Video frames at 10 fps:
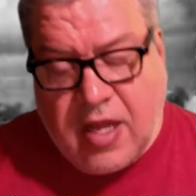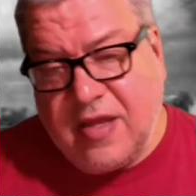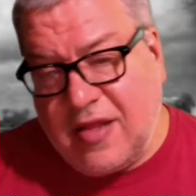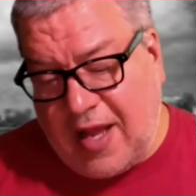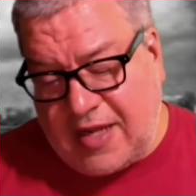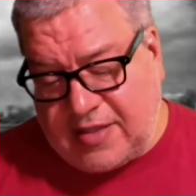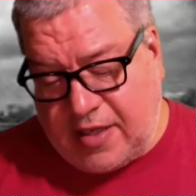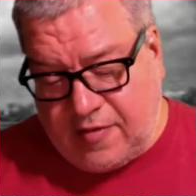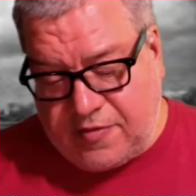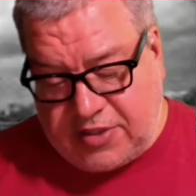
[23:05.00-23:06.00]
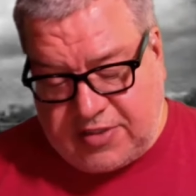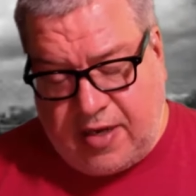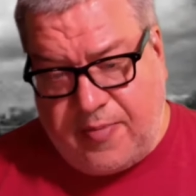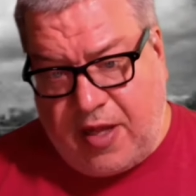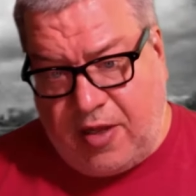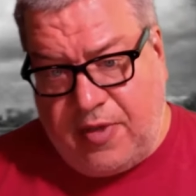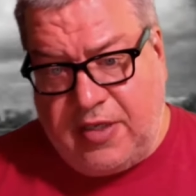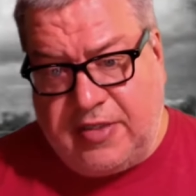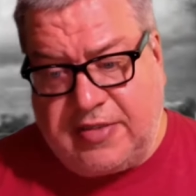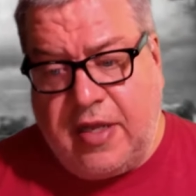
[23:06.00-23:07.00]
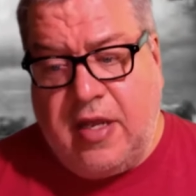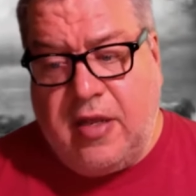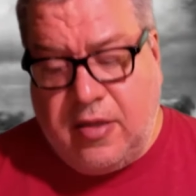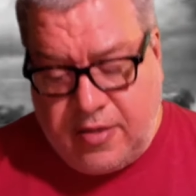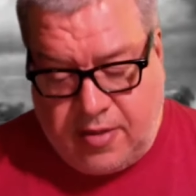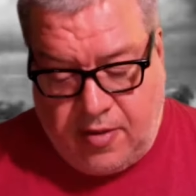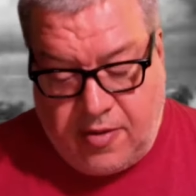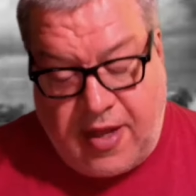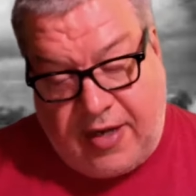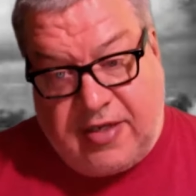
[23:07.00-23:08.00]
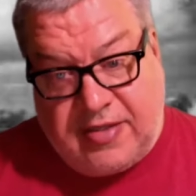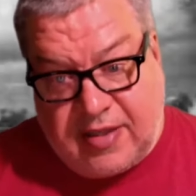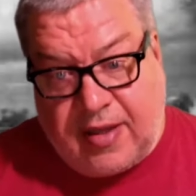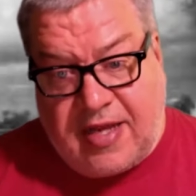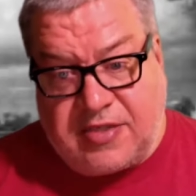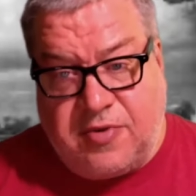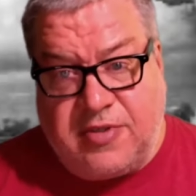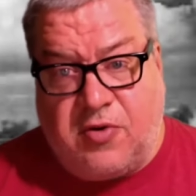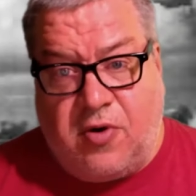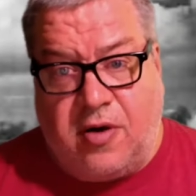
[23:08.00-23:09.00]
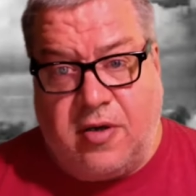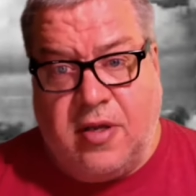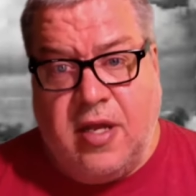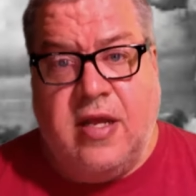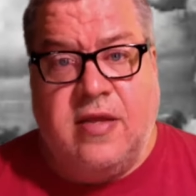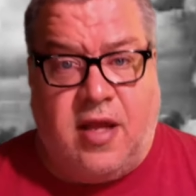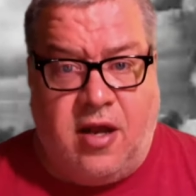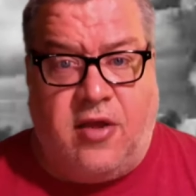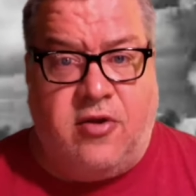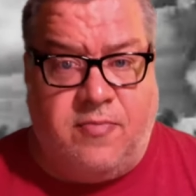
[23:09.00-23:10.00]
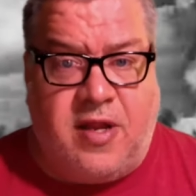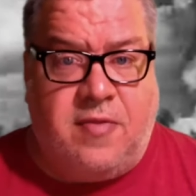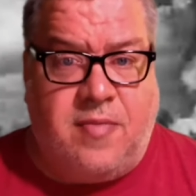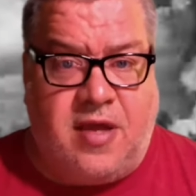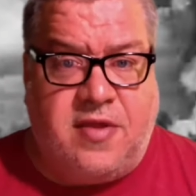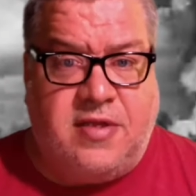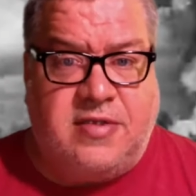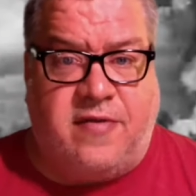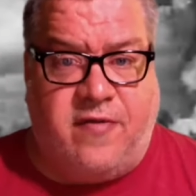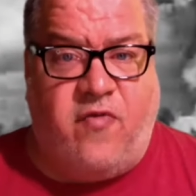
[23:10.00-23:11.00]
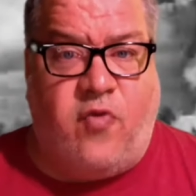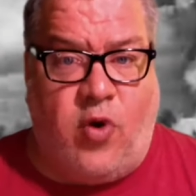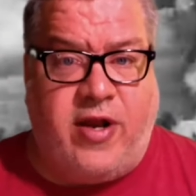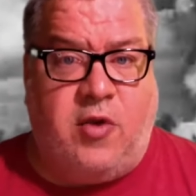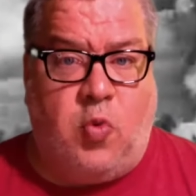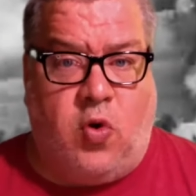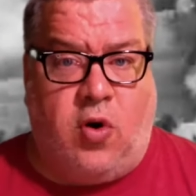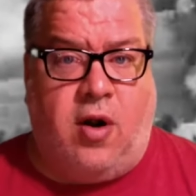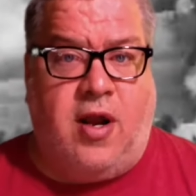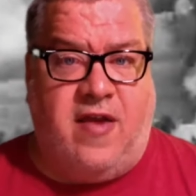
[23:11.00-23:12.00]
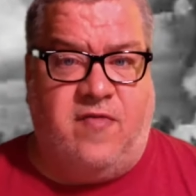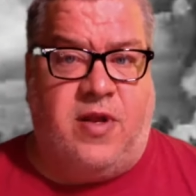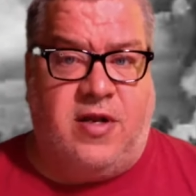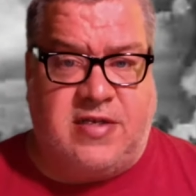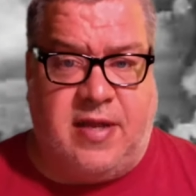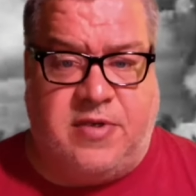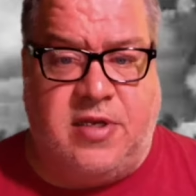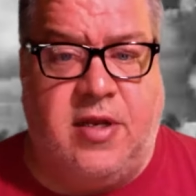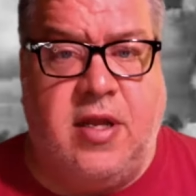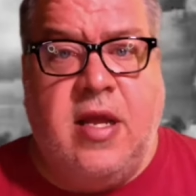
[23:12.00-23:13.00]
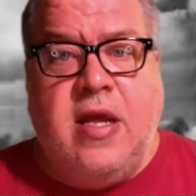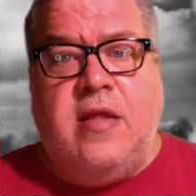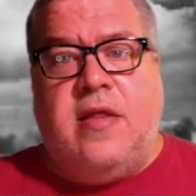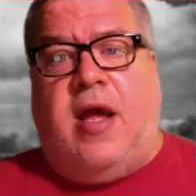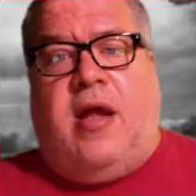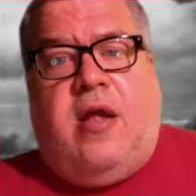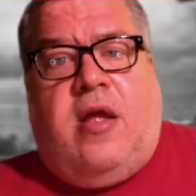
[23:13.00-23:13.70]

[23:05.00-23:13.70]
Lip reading: The last thing of jus ad bellum is that it is the last resort, that other methods of avoiding war have been attempted, that